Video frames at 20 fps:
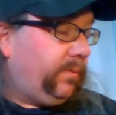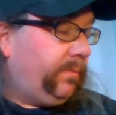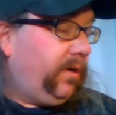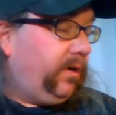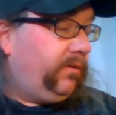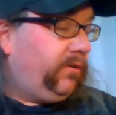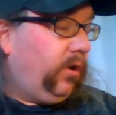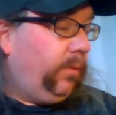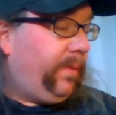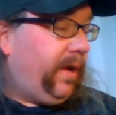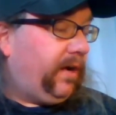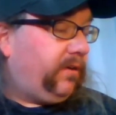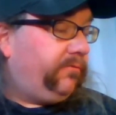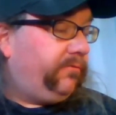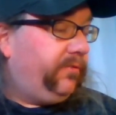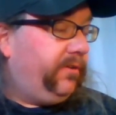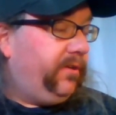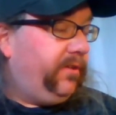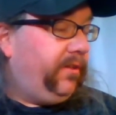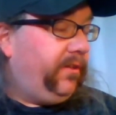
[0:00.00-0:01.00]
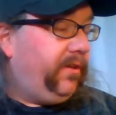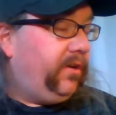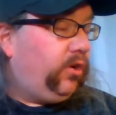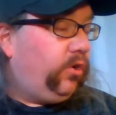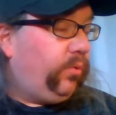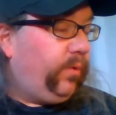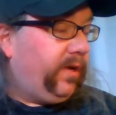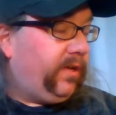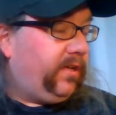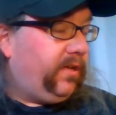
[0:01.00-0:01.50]
So I'm going to go back really
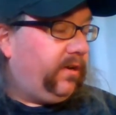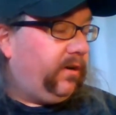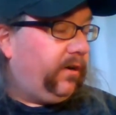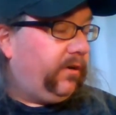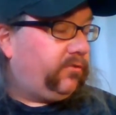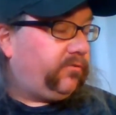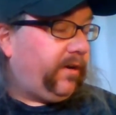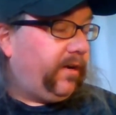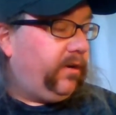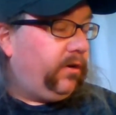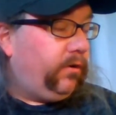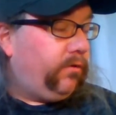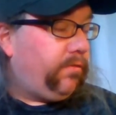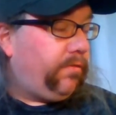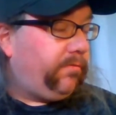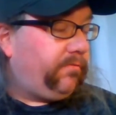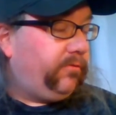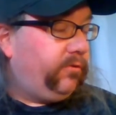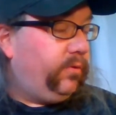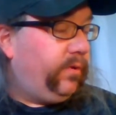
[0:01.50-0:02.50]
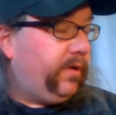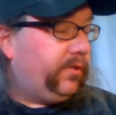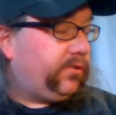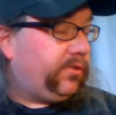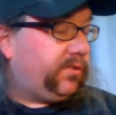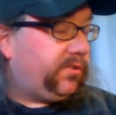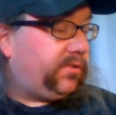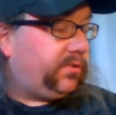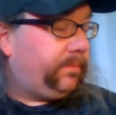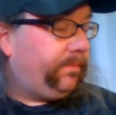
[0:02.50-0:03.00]
quick here and try to go through and
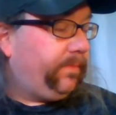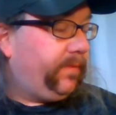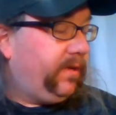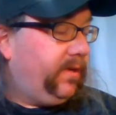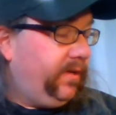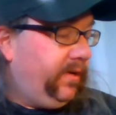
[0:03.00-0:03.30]
just